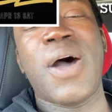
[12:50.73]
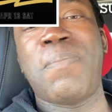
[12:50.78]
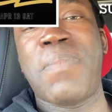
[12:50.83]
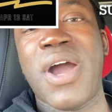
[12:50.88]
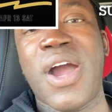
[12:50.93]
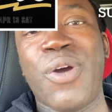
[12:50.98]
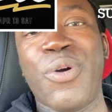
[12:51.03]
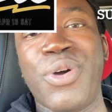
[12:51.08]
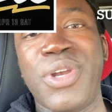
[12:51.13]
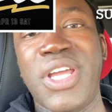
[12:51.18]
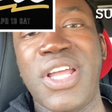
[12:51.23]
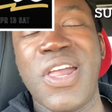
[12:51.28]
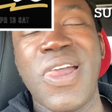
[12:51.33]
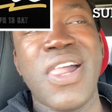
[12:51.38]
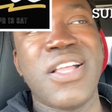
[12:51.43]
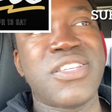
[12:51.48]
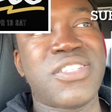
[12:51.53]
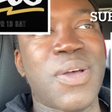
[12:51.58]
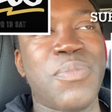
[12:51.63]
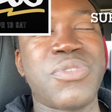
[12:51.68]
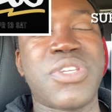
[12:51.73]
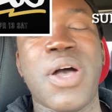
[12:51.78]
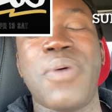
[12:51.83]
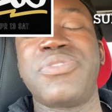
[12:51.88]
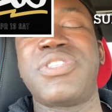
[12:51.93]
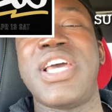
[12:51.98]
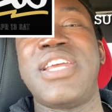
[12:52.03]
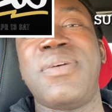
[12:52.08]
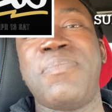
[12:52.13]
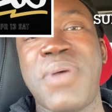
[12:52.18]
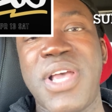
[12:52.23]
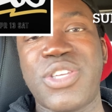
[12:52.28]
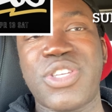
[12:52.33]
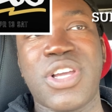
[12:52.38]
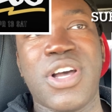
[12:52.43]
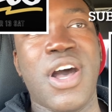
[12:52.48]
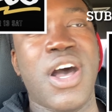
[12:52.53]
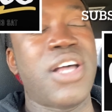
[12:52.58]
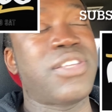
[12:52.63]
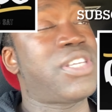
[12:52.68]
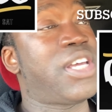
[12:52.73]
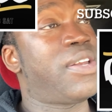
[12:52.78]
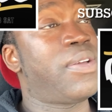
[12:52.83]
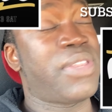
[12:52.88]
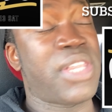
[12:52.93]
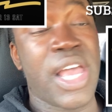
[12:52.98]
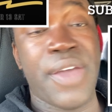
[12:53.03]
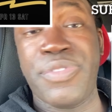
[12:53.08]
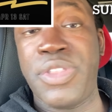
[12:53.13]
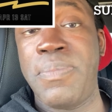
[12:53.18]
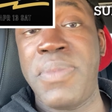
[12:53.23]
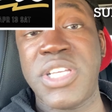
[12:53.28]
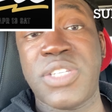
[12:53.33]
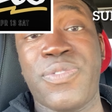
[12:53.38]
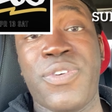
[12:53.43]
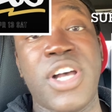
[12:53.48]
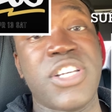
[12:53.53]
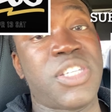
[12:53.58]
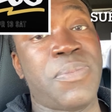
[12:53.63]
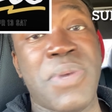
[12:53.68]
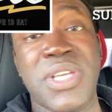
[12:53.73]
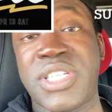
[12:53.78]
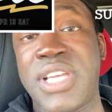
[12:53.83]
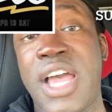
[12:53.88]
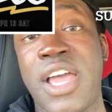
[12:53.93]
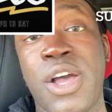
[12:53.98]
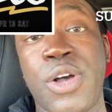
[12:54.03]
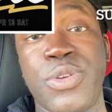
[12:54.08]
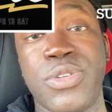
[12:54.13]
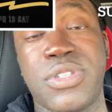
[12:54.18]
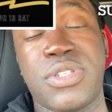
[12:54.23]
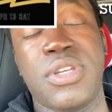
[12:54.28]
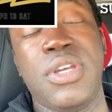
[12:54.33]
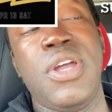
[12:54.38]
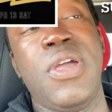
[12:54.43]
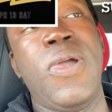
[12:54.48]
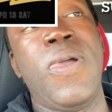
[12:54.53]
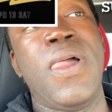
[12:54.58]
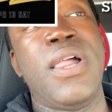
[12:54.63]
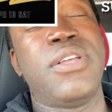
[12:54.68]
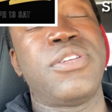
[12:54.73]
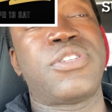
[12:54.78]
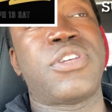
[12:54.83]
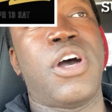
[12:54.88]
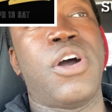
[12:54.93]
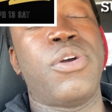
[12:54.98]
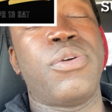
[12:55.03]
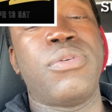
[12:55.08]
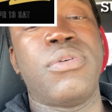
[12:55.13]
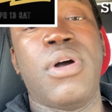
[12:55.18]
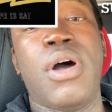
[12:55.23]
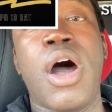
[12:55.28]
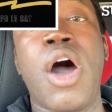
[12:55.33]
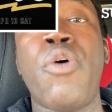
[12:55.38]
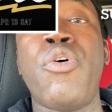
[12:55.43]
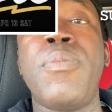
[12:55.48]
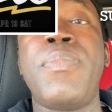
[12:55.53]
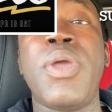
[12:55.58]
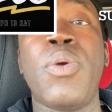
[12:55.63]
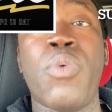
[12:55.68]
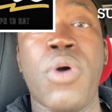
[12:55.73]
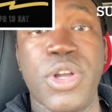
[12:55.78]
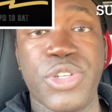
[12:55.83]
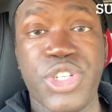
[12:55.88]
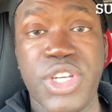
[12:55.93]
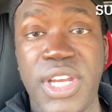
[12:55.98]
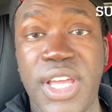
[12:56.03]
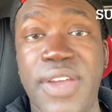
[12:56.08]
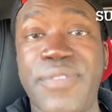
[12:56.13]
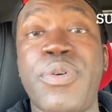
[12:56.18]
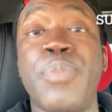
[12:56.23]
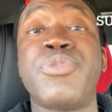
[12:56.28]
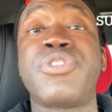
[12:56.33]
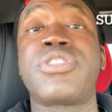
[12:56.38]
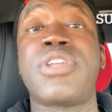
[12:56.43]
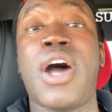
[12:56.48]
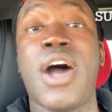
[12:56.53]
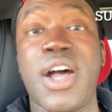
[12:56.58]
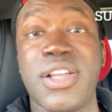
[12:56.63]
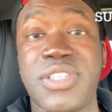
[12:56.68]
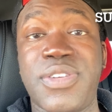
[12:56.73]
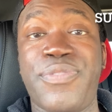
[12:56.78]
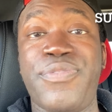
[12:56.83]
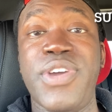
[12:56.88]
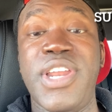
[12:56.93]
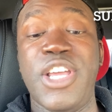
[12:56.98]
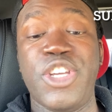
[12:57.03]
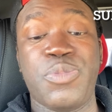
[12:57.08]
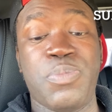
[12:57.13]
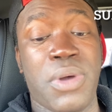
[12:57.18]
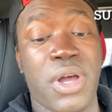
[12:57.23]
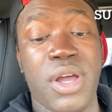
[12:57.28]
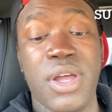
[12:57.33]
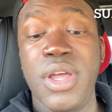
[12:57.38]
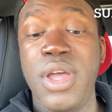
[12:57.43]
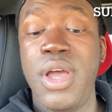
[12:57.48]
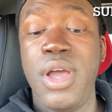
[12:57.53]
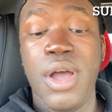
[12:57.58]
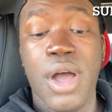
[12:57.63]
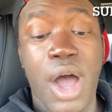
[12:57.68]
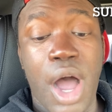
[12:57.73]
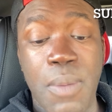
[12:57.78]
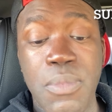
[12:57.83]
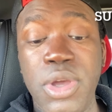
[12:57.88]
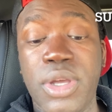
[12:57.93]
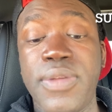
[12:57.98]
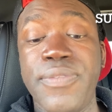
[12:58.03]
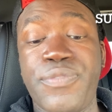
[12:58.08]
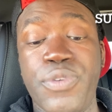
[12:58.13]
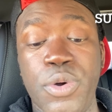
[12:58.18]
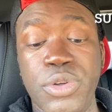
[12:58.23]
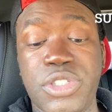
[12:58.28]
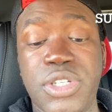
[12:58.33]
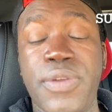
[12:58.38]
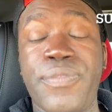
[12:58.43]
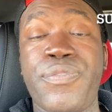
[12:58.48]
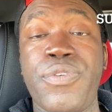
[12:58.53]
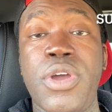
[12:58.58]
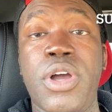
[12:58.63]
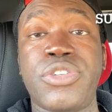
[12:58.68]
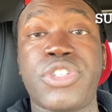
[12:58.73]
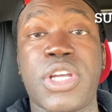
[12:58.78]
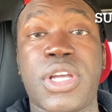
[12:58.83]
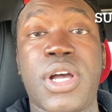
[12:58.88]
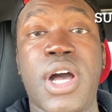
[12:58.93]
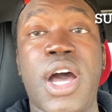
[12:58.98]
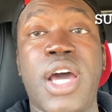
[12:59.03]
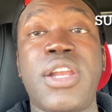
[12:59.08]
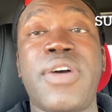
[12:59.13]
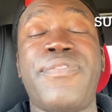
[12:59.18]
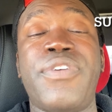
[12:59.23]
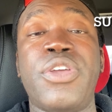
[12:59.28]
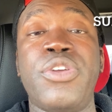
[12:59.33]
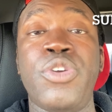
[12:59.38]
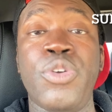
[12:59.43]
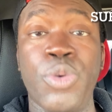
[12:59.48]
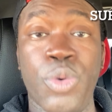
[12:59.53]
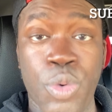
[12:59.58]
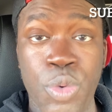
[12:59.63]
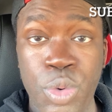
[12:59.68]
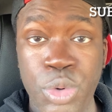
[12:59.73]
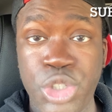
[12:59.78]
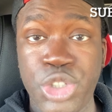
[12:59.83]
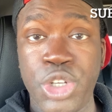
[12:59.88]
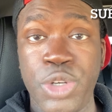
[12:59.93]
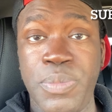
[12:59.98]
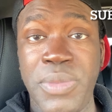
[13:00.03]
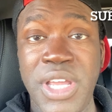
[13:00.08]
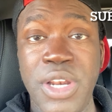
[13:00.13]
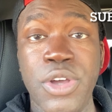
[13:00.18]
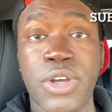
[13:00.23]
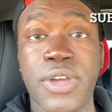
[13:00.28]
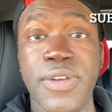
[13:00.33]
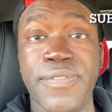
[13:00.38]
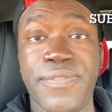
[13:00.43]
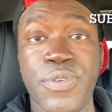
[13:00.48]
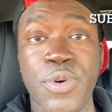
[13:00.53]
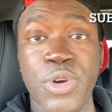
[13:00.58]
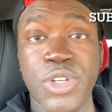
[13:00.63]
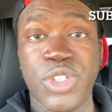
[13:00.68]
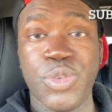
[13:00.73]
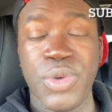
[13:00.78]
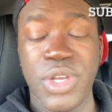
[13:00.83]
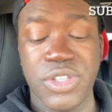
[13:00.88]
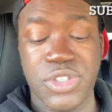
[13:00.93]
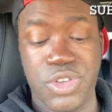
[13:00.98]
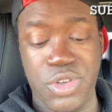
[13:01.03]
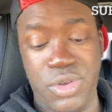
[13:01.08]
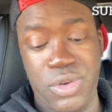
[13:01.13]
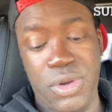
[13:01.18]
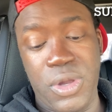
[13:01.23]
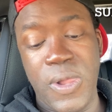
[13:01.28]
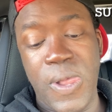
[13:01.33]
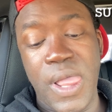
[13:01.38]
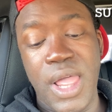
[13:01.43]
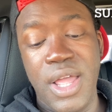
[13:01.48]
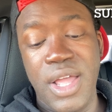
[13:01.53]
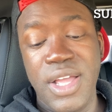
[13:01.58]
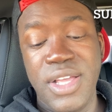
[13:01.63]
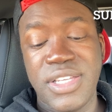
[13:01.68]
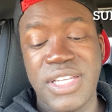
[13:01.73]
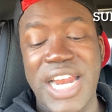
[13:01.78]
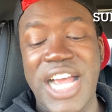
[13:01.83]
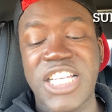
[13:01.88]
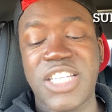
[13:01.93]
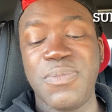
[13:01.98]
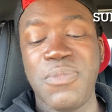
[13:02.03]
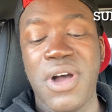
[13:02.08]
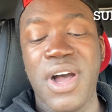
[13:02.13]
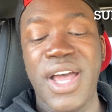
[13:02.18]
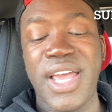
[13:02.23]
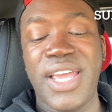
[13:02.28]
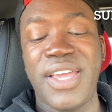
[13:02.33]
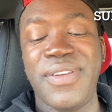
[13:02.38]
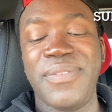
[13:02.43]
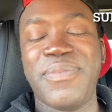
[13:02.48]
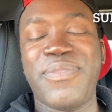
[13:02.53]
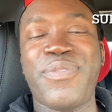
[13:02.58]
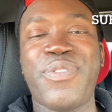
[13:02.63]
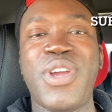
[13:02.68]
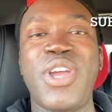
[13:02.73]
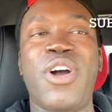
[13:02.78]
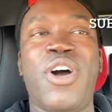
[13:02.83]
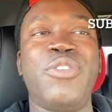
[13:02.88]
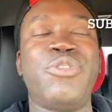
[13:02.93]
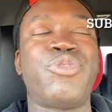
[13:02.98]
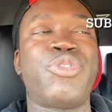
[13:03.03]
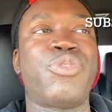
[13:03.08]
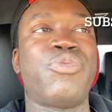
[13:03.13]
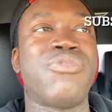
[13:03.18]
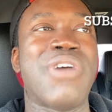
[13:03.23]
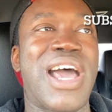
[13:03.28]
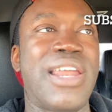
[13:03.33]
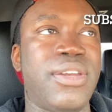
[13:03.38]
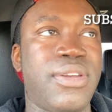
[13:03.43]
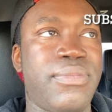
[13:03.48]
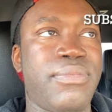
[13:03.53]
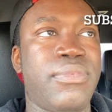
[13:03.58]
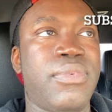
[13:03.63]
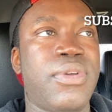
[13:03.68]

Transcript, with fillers: power on it. Sometimes they're the best cards. They have the best fights, the best KOs. So I will be watching it from start to finish. But I'm looking forward to the 300 card. I think you all should be looking forward to it too. So that's my 300 rant